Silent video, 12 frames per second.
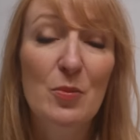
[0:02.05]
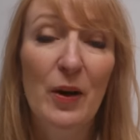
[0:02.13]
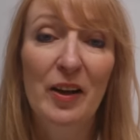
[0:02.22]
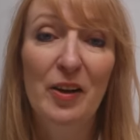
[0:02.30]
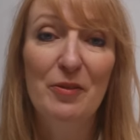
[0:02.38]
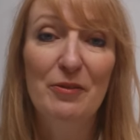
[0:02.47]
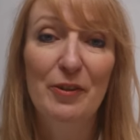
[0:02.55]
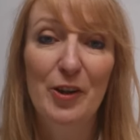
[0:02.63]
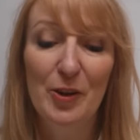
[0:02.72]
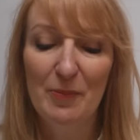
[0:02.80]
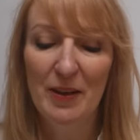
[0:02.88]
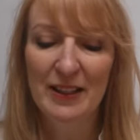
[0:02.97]
Welcome for
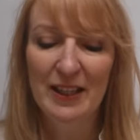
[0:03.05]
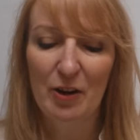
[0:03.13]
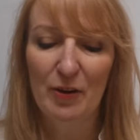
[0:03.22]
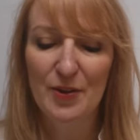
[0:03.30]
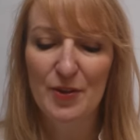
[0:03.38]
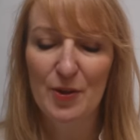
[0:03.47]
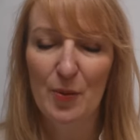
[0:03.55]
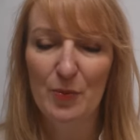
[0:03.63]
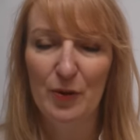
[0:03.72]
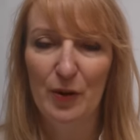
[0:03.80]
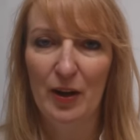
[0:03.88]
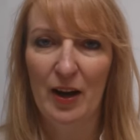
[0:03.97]
your monthly horoscope
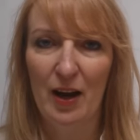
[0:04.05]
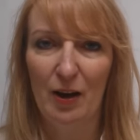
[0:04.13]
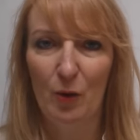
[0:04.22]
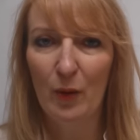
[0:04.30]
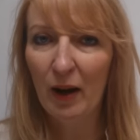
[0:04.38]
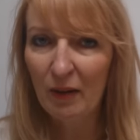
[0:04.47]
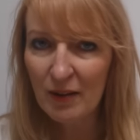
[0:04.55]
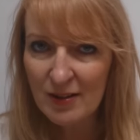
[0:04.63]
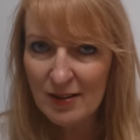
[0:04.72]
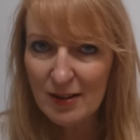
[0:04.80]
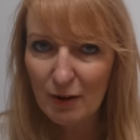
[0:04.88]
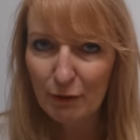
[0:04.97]
for
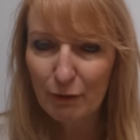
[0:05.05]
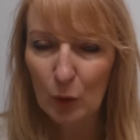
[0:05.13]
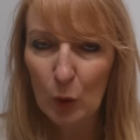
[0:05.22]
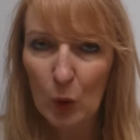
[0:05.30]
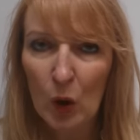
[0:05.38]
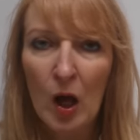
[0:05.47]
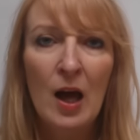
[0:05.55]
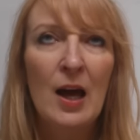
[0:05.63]
Aquarius for